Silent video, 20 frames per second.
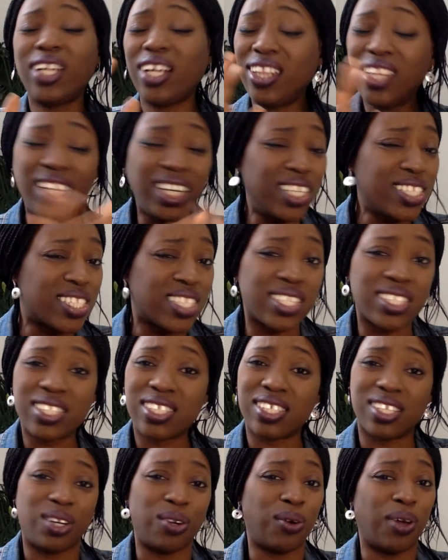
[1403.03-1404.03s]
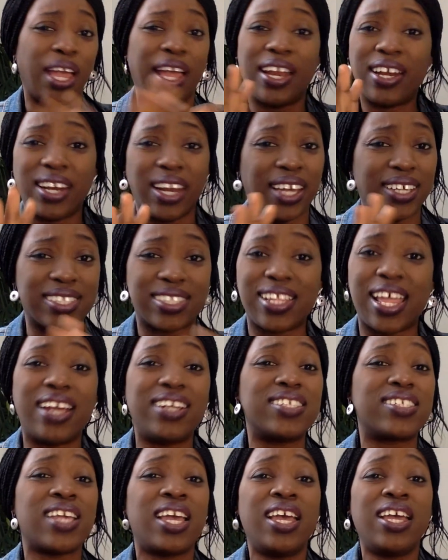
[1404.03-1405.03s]
the list is, endless. There
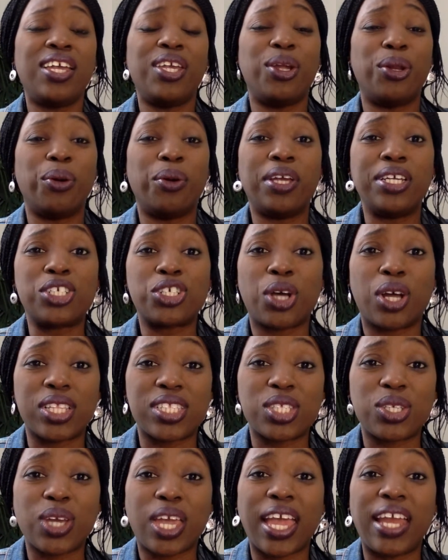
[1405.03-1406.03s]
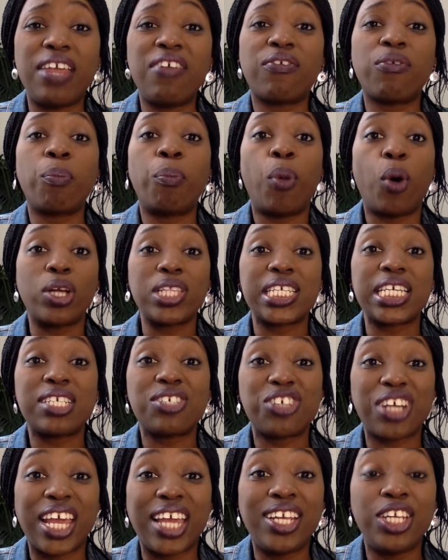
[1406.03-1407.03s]
is, in short, you can even potty
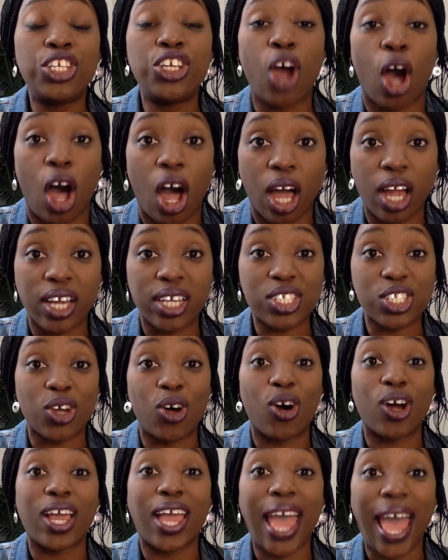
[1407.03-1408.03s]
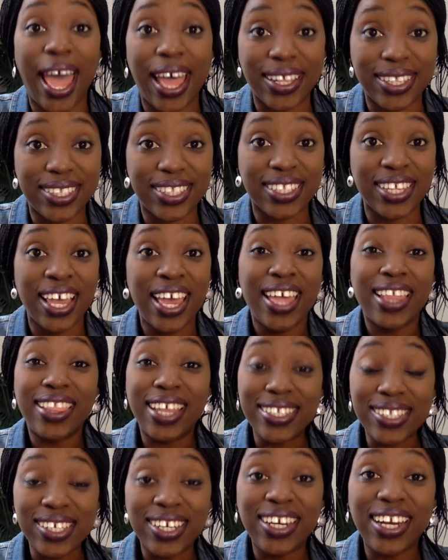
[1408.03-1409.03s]
train dogs or cats.
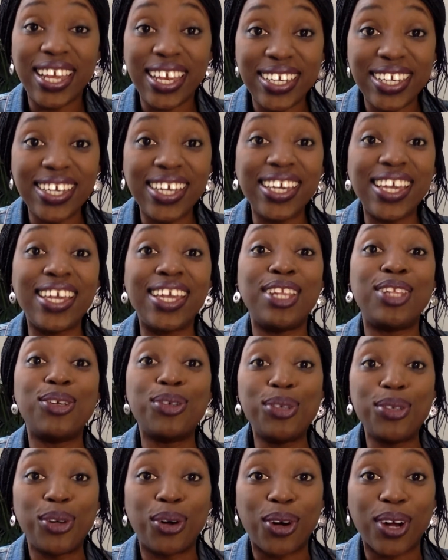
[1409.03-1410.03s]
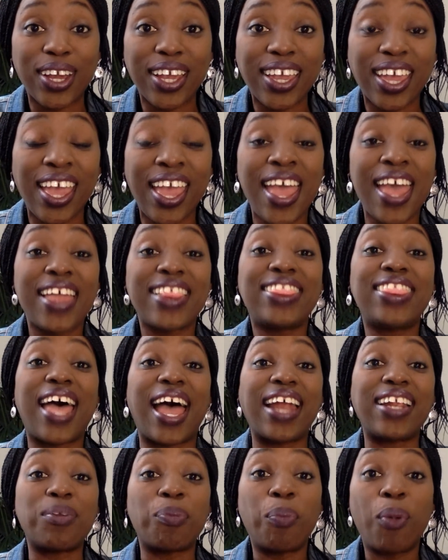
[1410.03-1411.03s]
There's a lady in New York
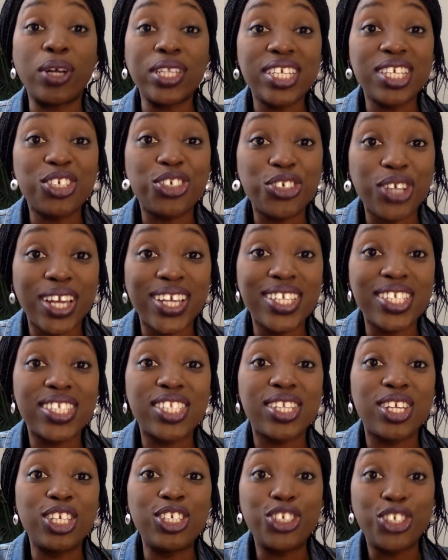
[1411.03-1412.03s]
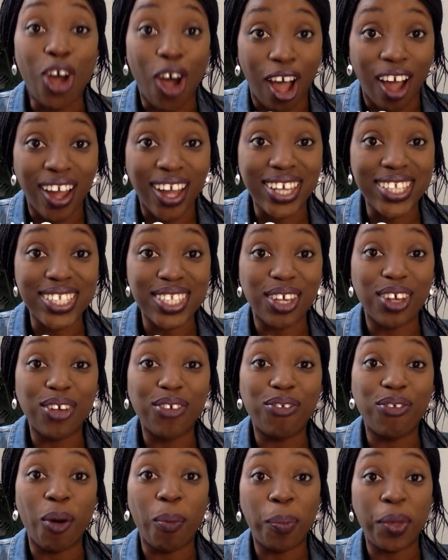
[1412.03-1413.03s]
that potty trains dogs
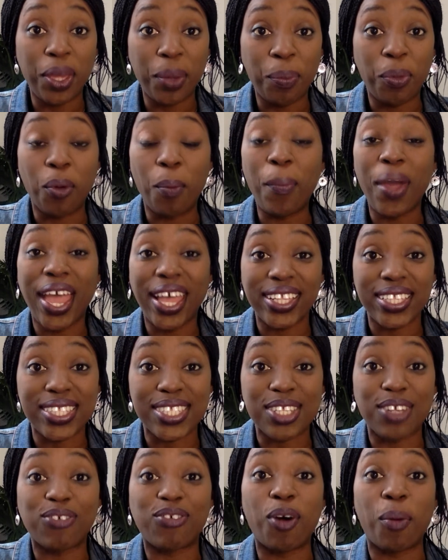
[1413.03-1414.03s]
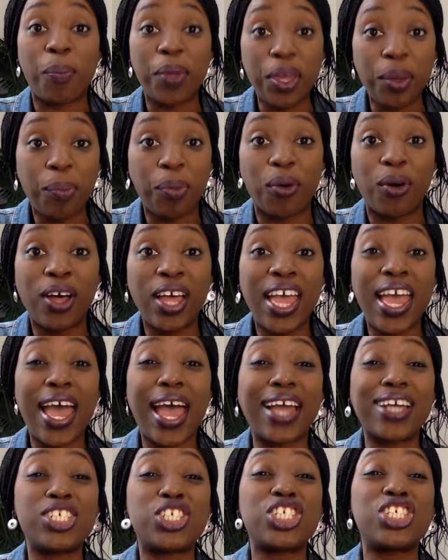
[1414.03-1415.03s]
for people, pets for people,
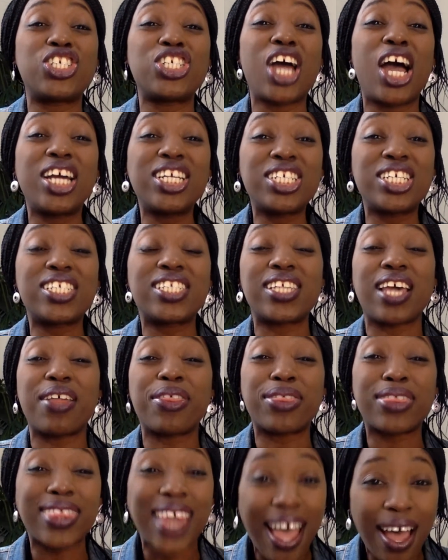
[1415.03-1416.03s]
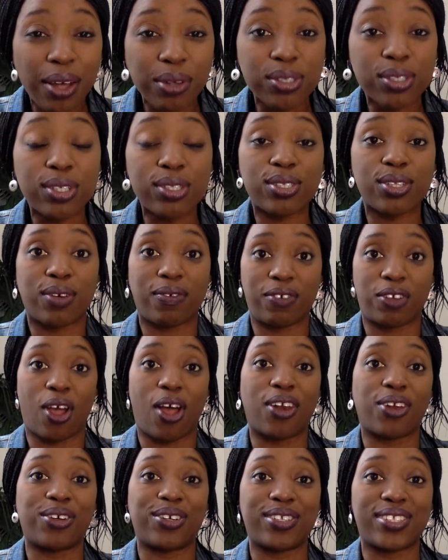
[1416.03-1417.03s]
and she charges thousands of
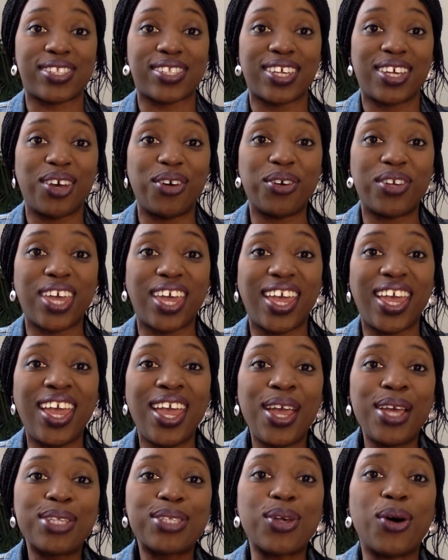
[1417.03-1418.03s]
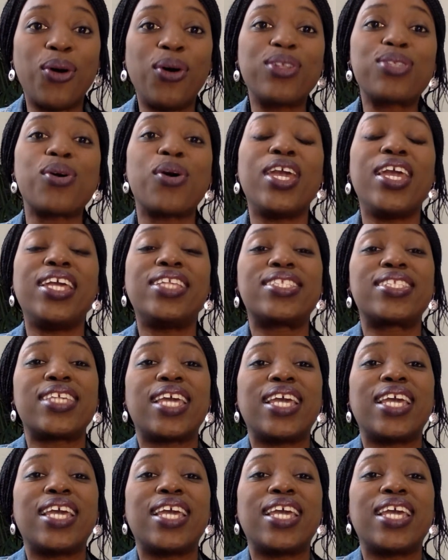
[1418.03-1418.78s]
dollars. Okay. So there's